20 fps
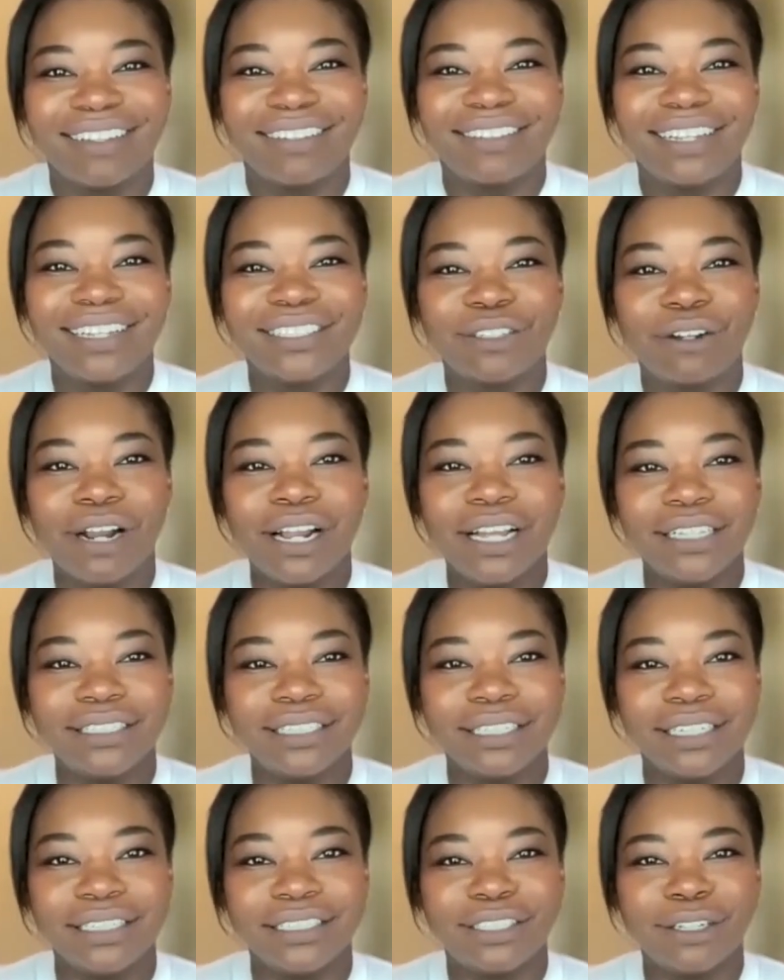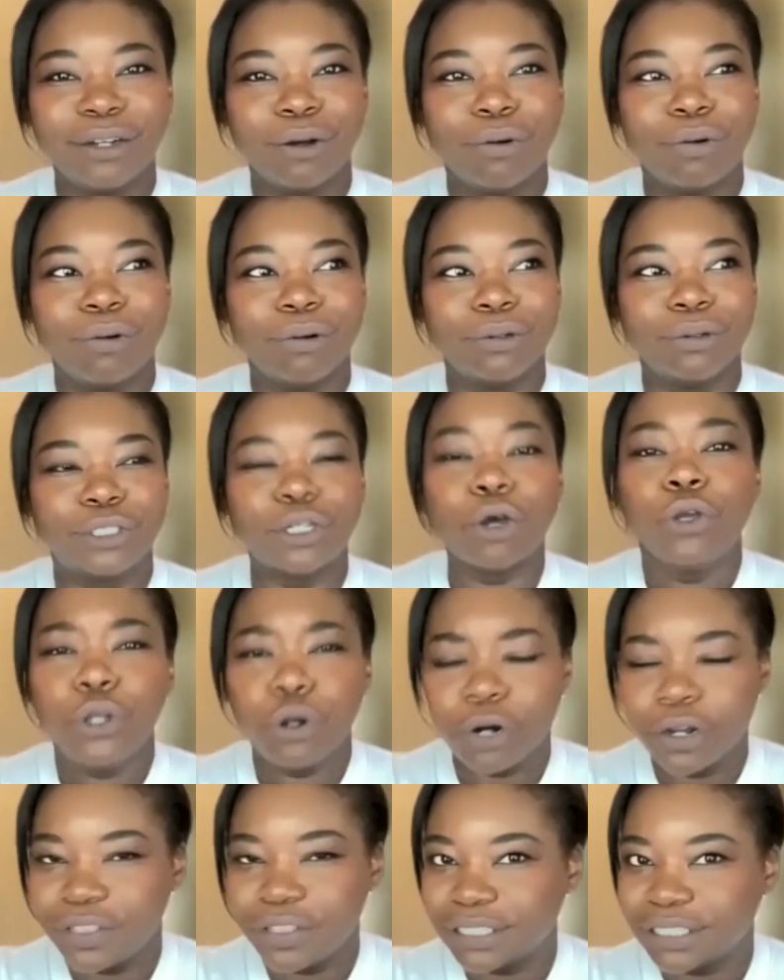That's crazy. So
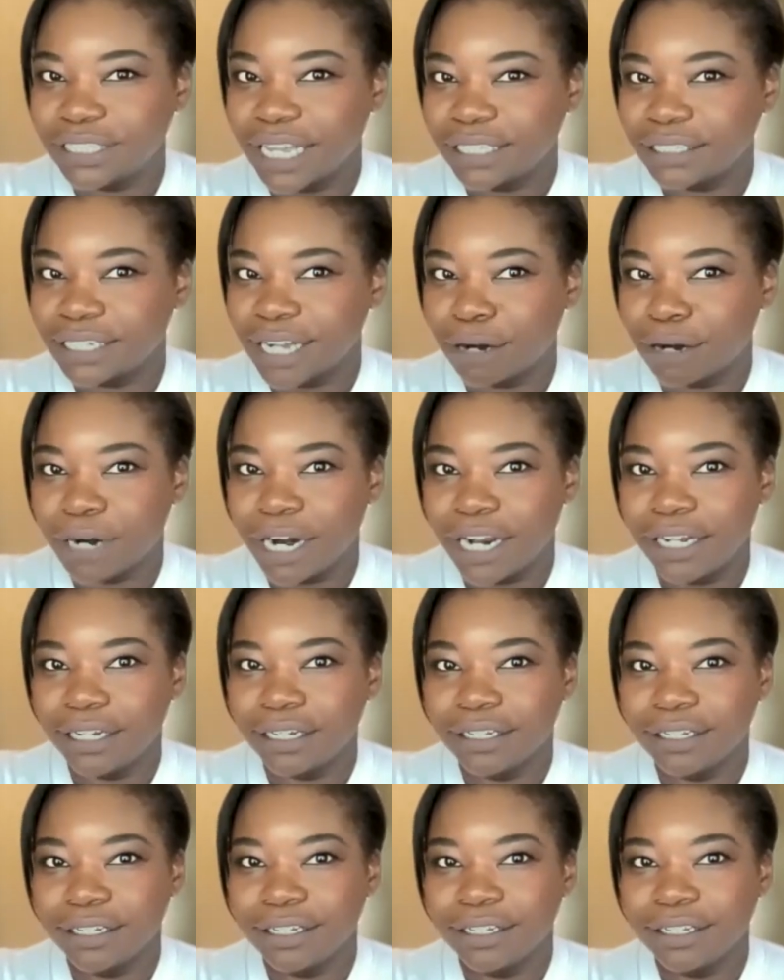you're in the States now, right?